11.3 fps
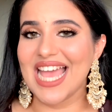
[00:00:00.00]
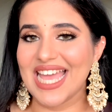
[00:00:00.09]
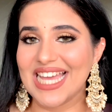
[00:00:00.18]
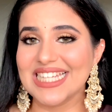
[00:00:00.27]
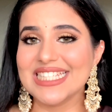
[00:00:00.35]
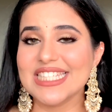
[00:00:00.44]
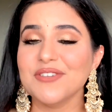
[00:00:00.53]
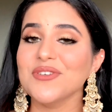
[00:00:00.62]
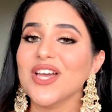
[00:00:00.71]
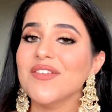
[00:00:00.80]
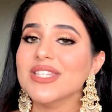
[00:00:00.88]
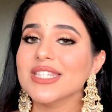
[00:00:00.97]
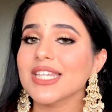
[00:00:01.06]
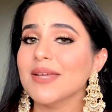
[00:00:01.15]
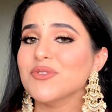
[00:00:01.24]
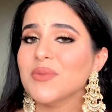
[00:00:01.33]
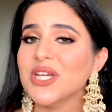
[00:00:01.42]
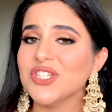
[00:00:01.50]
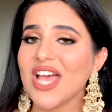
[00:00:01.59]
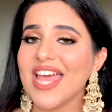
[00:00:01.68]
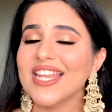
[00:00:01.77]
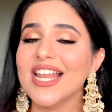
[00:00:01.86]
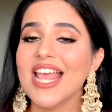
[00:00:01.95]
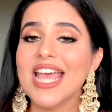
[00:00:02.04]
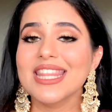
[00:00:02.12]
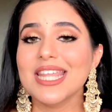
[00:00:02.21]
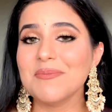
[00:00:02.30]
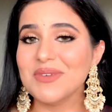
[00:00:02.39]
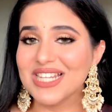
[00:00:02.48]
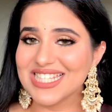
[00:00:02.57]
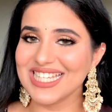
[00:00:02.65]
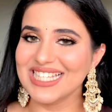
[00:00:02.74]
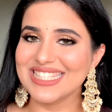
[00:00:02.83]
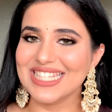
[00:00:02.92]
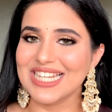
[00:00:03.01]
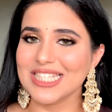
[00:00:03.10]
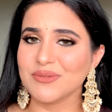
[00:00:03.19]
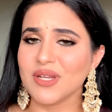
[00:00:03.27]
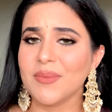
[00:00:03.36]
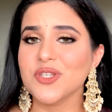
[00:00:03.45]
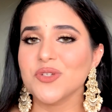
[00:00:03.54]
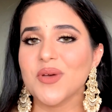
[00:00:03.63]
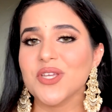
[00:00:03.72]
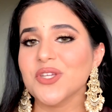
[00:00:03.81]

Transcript: And if you haven't subscribed to my channel, then please consider subscribing to my